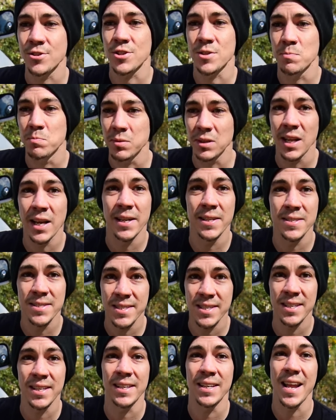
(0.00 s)
just
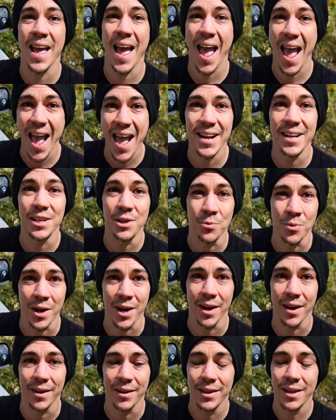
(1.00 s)
blends in
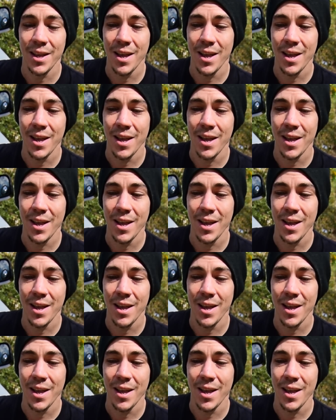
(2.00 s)
anywhere.